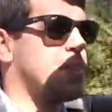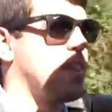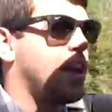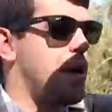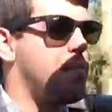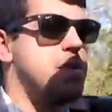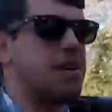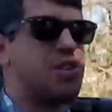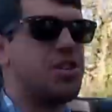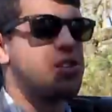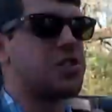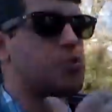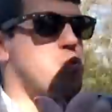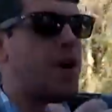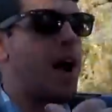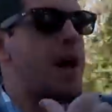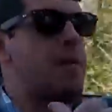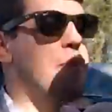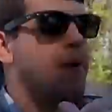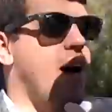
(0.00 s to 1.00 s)
I mean, just
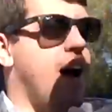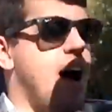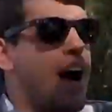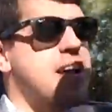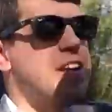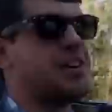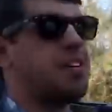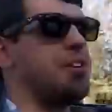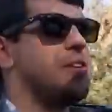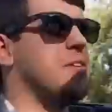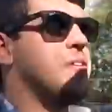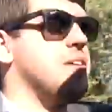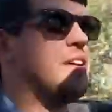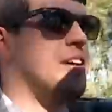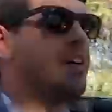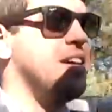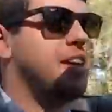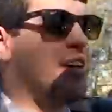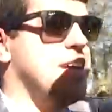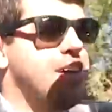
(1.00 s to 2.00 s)
right behind you,
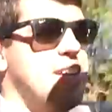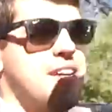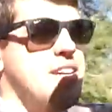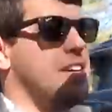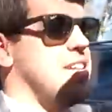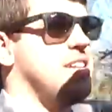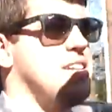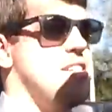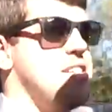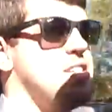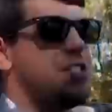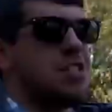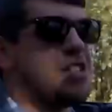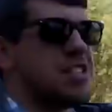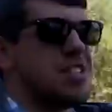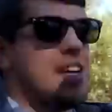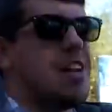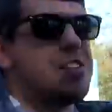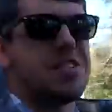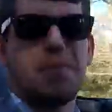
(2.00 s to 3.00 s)

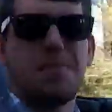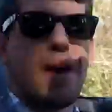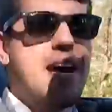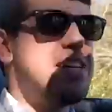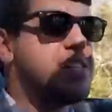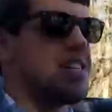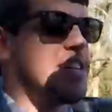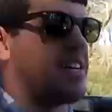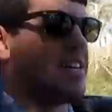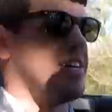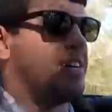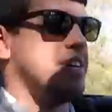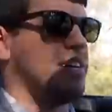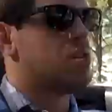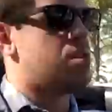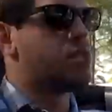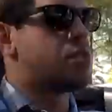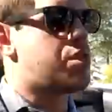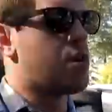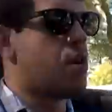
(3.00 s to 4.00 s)
just sounds amazing.
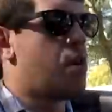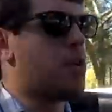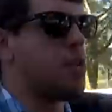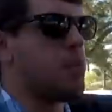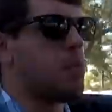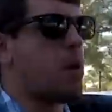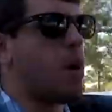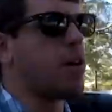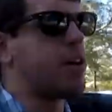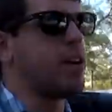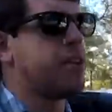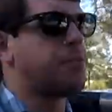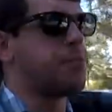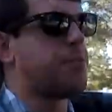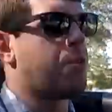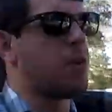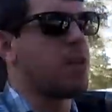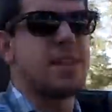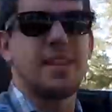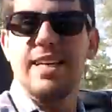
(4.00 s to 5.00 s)
So the market
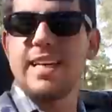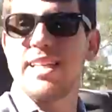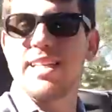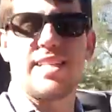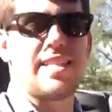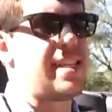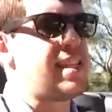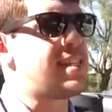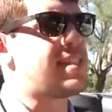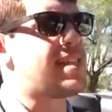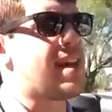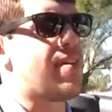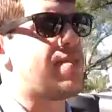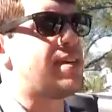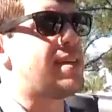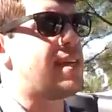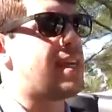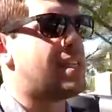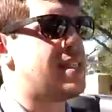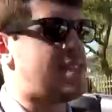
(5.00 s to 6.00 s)
for the
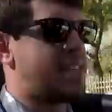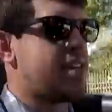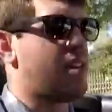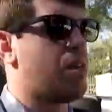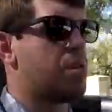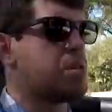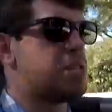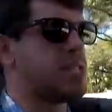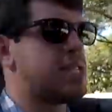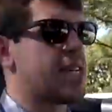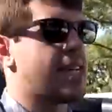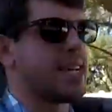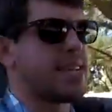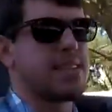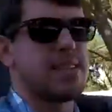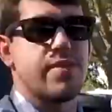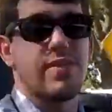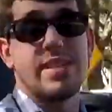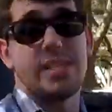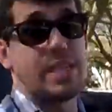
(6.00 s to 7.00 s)
C7
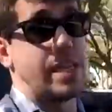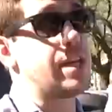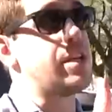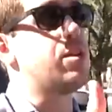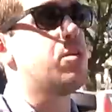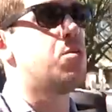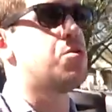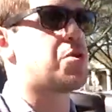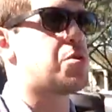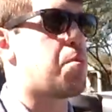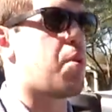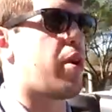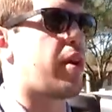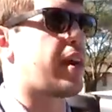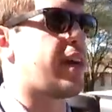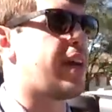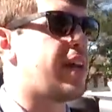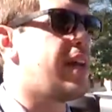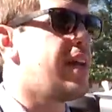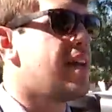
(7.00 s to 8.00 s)
Z06, at least the used
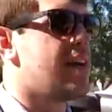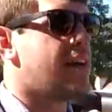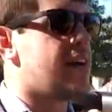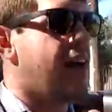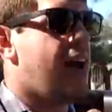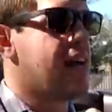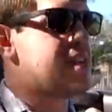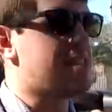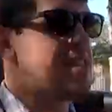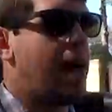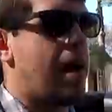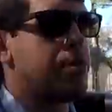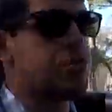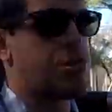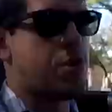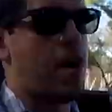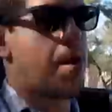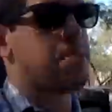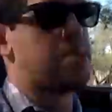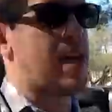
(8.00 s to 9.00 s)
market, has now
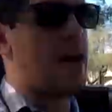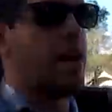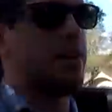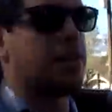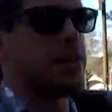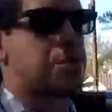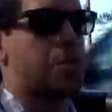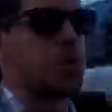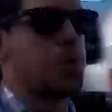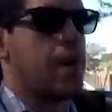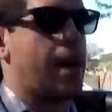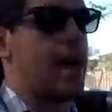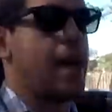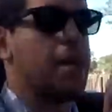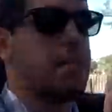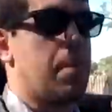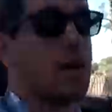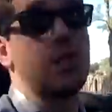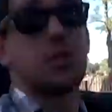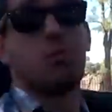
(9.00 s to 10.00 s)
dropped down into
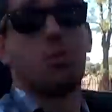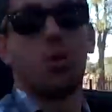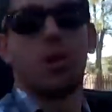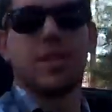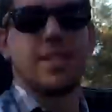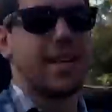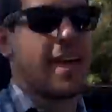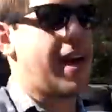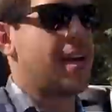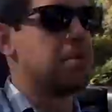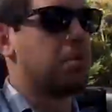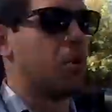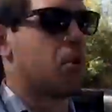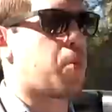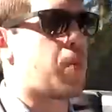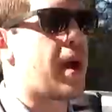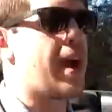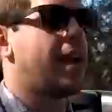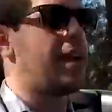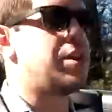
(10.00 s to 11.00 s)
a much more attainable
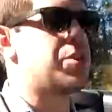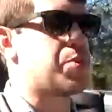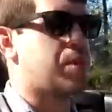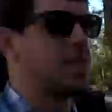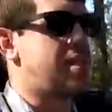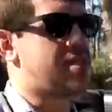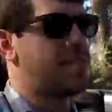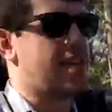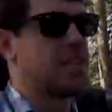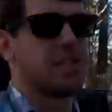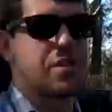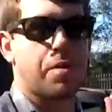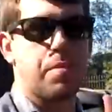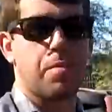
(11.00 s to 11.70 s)
range. When these things are